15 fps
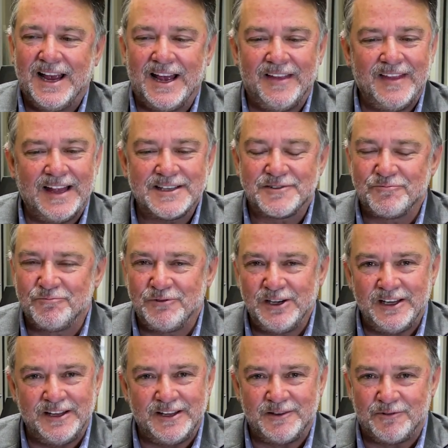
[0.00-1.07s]
That's
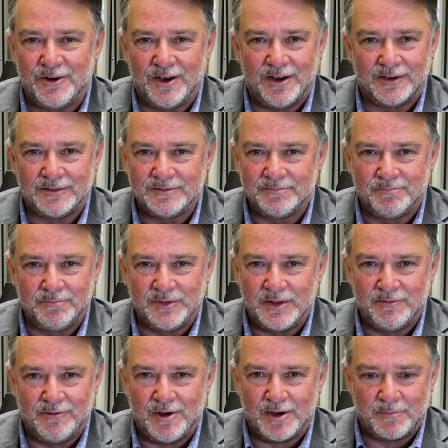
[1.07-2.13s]
really the wrong
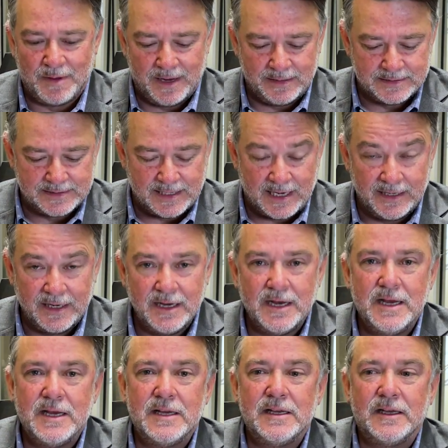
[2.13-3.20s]
mindset.
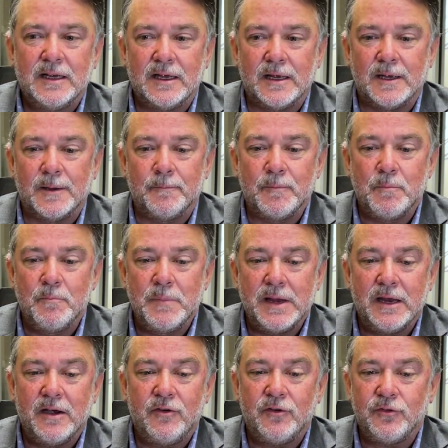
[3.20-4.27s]

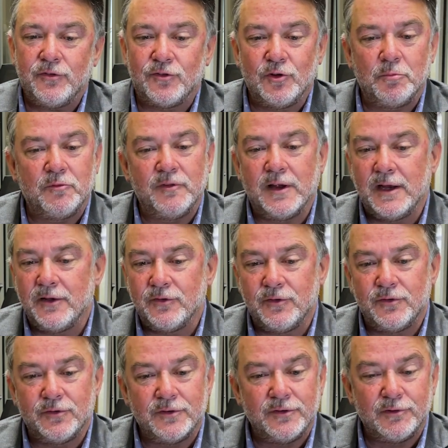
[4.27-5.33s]
Managers,
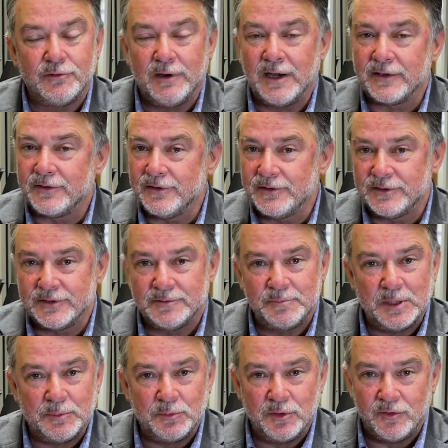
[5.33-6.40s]
supervisors, and directors and
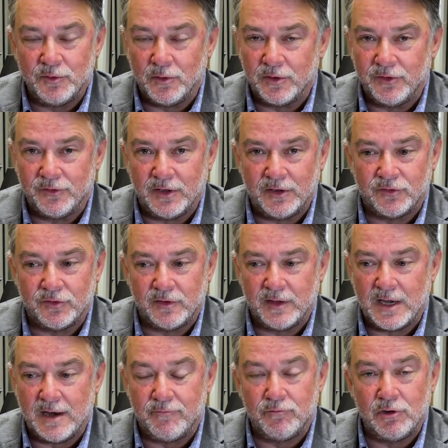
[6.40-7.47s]
people in the organization
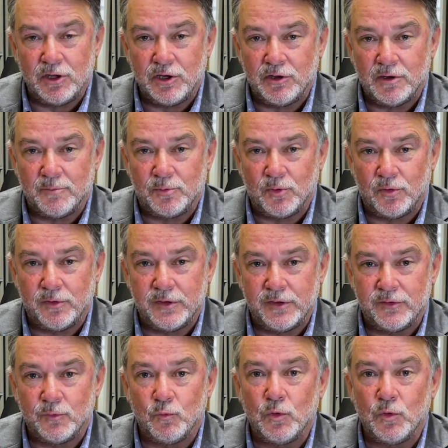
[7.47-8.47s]
that have really good employees